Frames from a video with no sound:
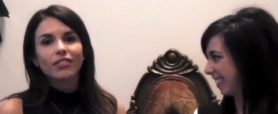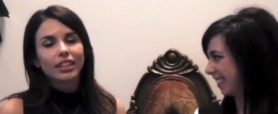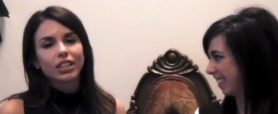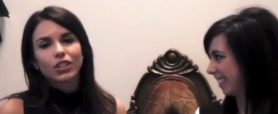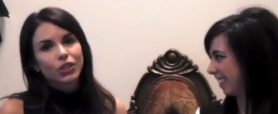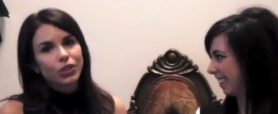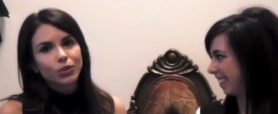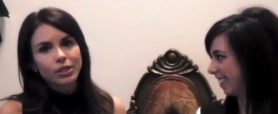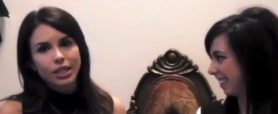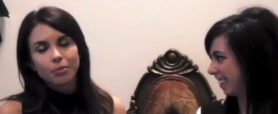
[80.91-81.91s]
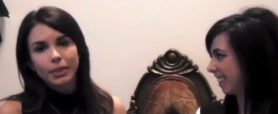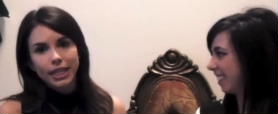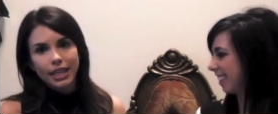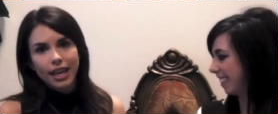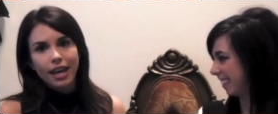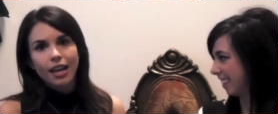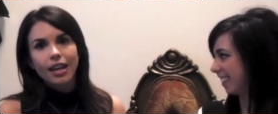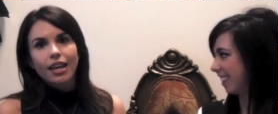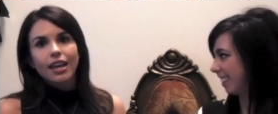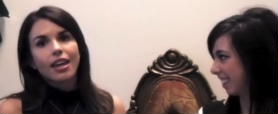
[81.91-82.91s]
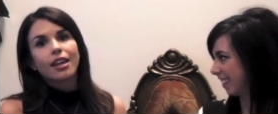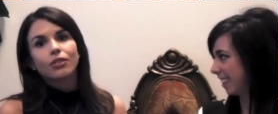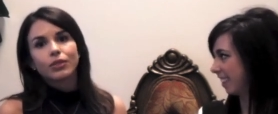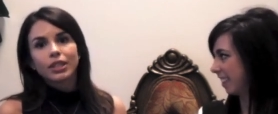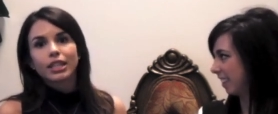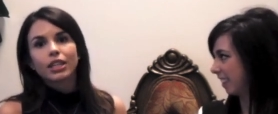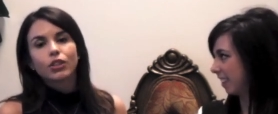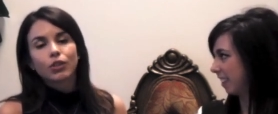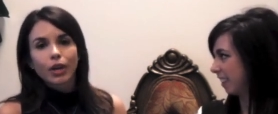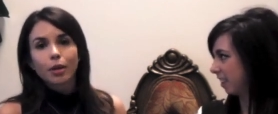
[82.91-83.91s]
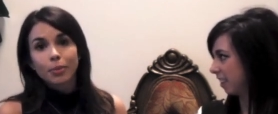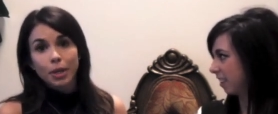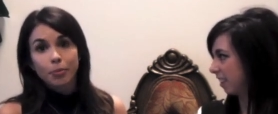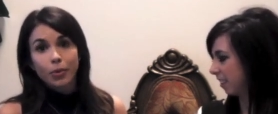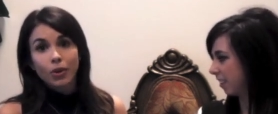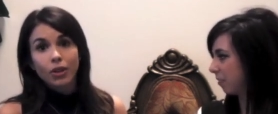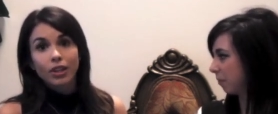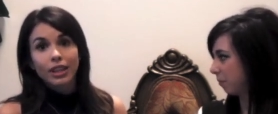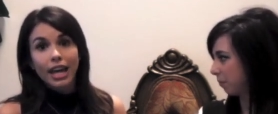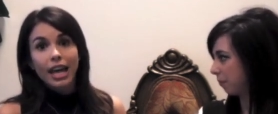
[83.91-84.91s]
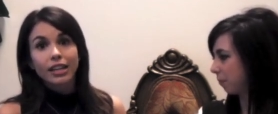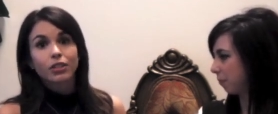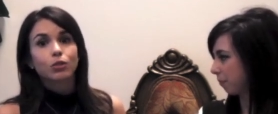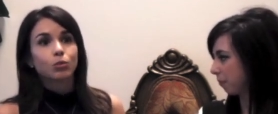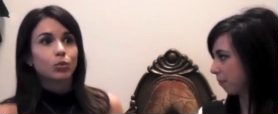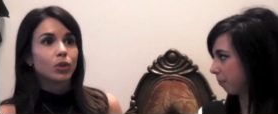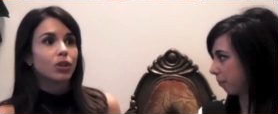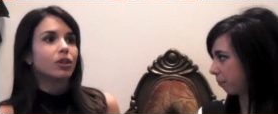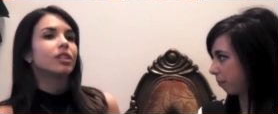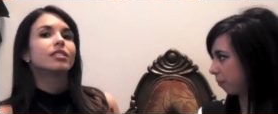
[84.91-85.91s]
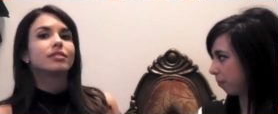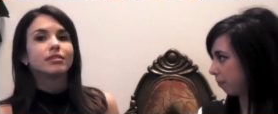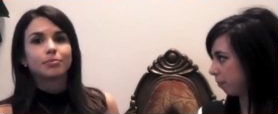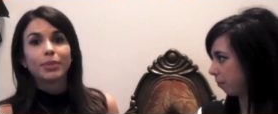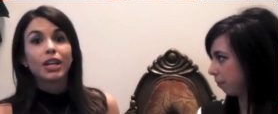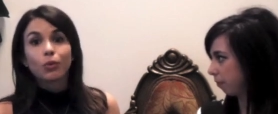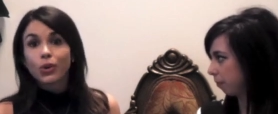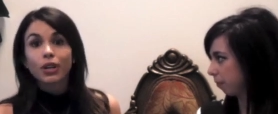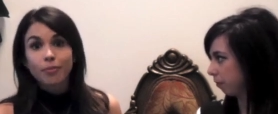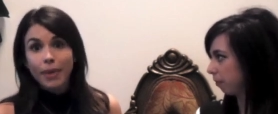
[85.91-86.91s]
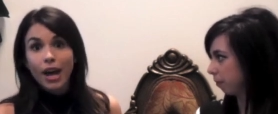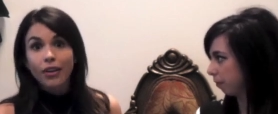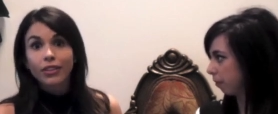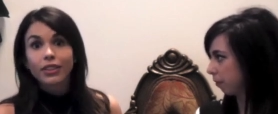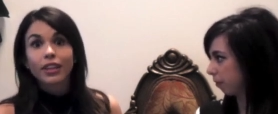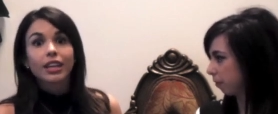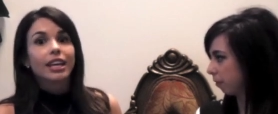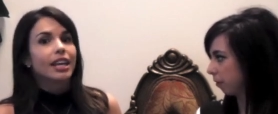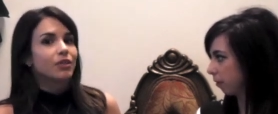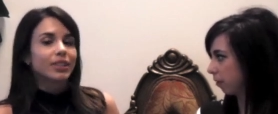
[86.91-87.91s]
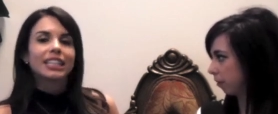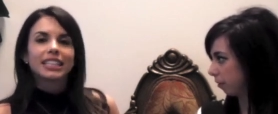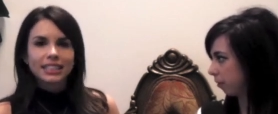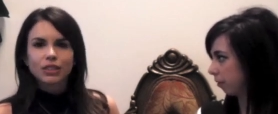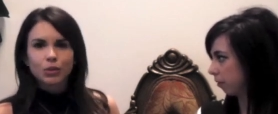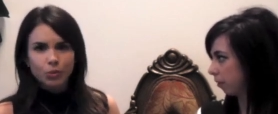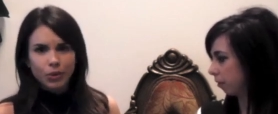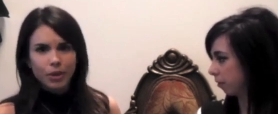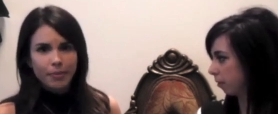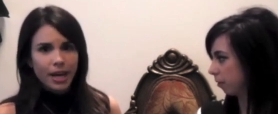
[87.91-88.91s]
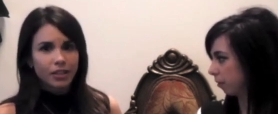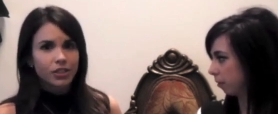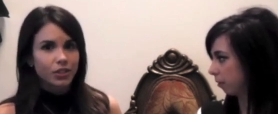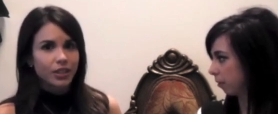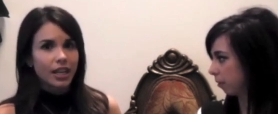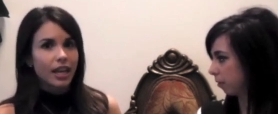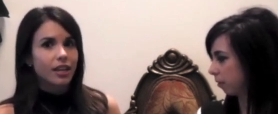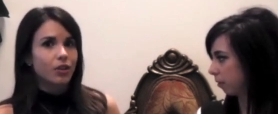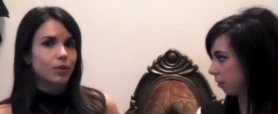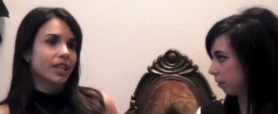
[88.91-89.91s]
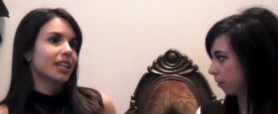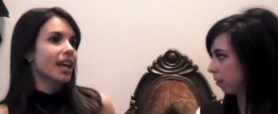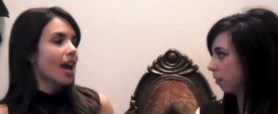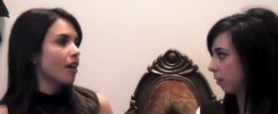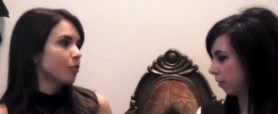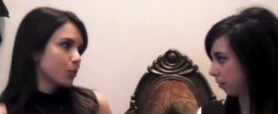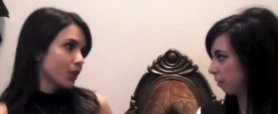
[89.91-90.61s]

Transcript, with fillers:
Speaker 1: of the news and media and really great people that will be a word of mouth and really see what we're about so that we can have